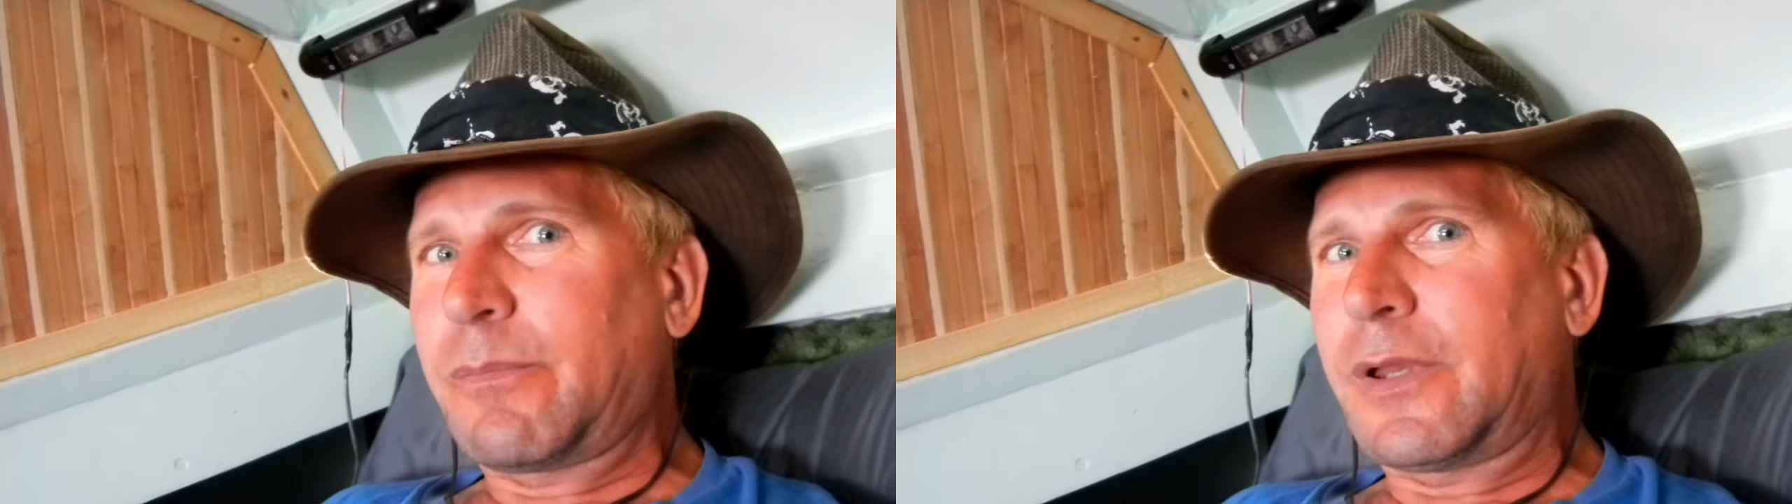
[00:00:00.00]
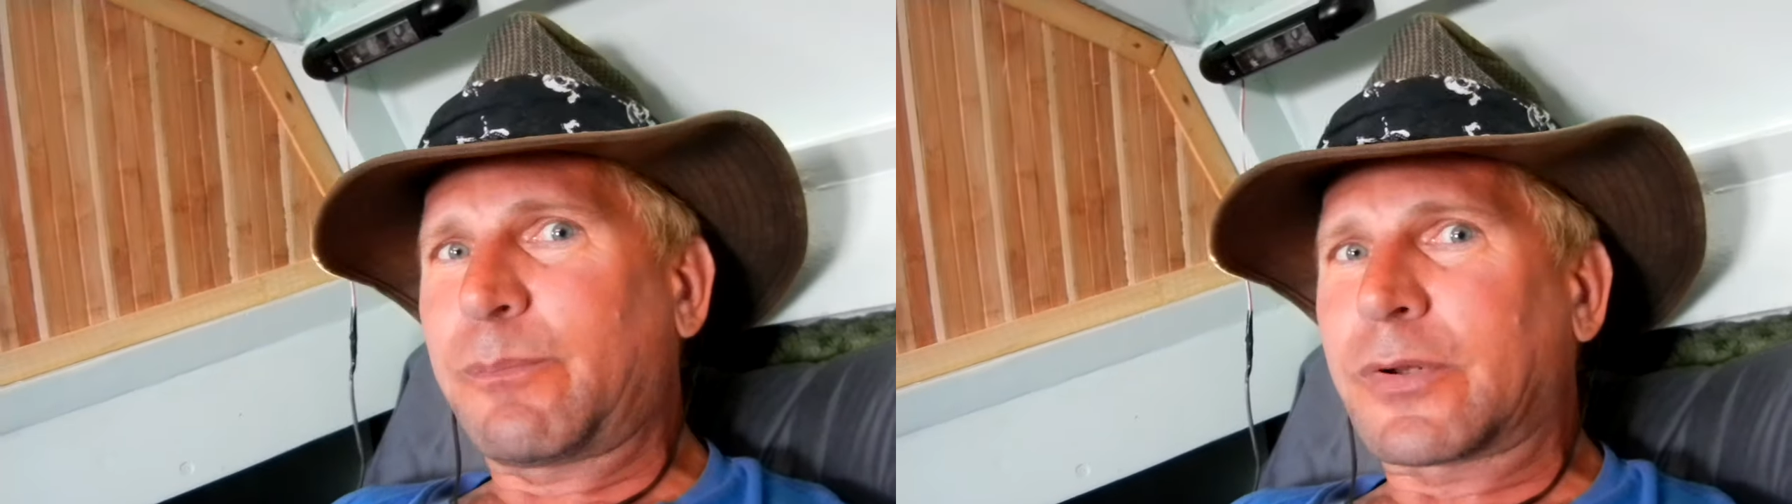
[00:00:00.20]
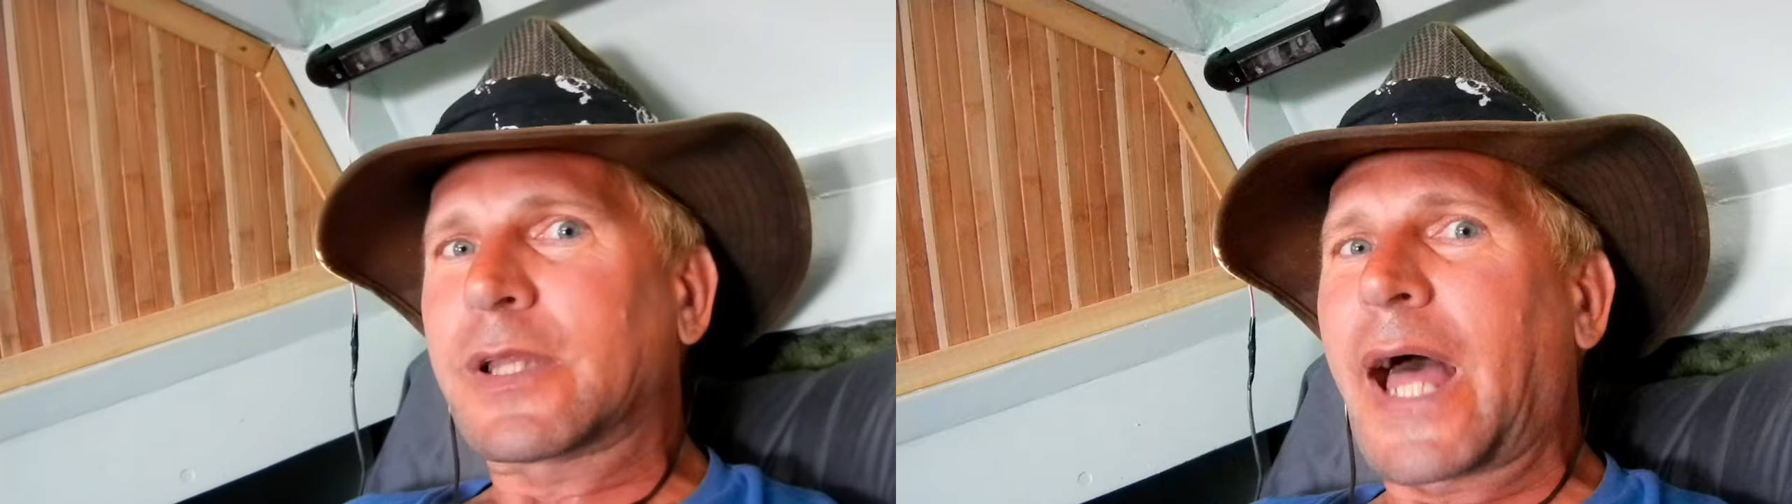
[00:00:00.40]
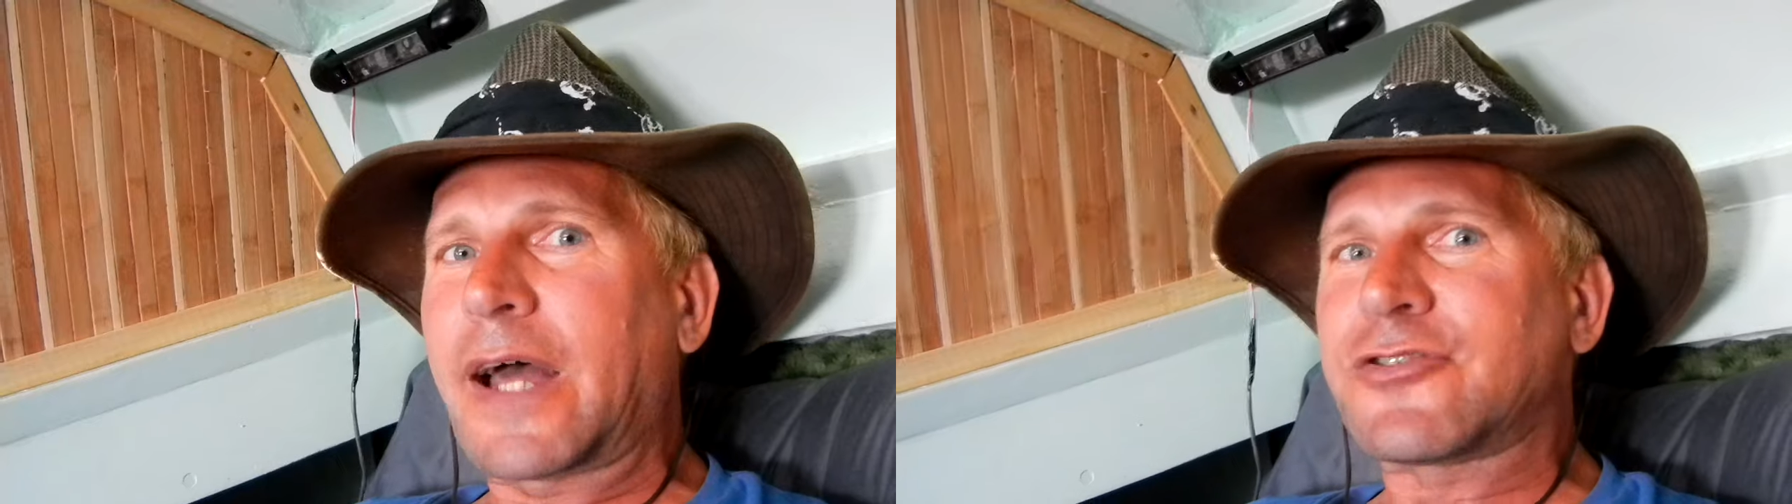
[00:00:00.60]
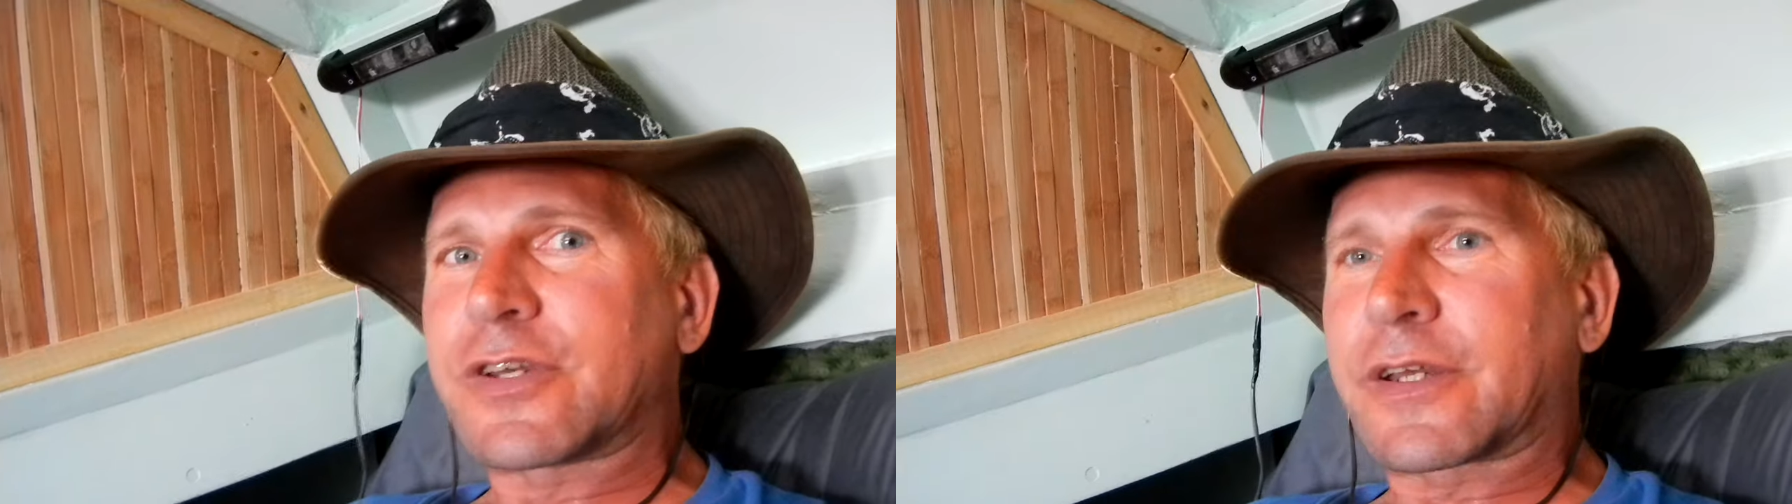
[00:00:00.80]
be
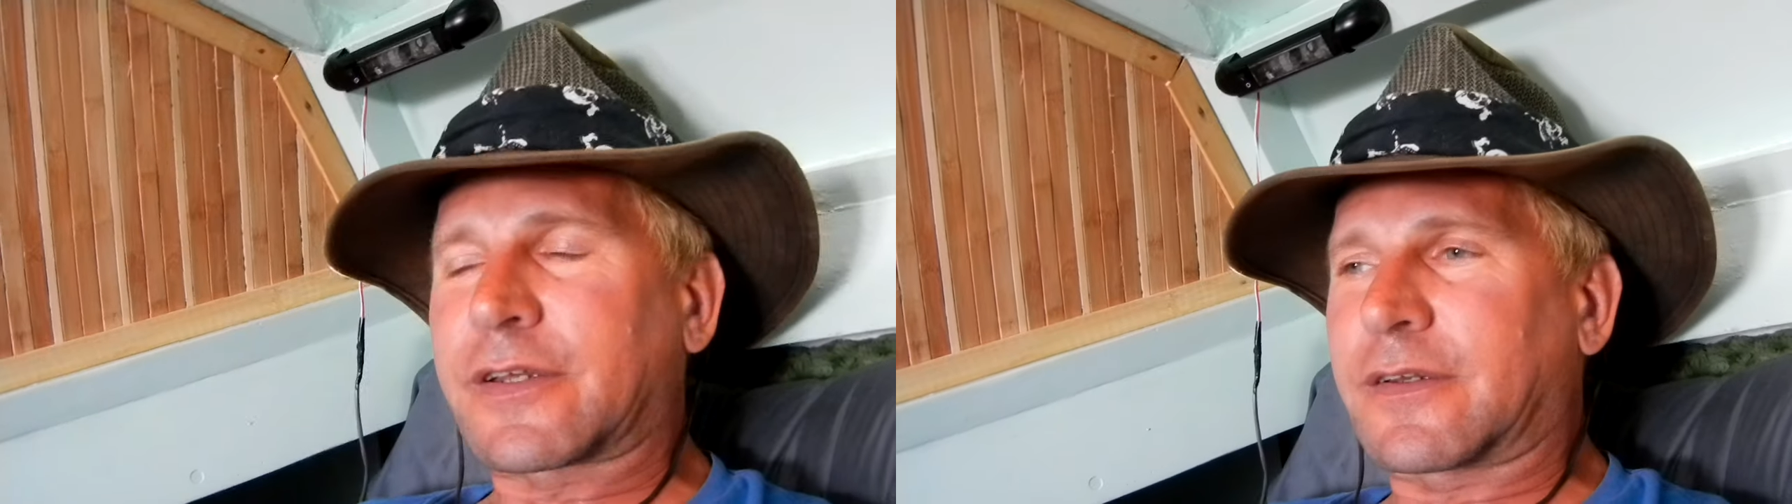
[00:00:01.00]
pelagic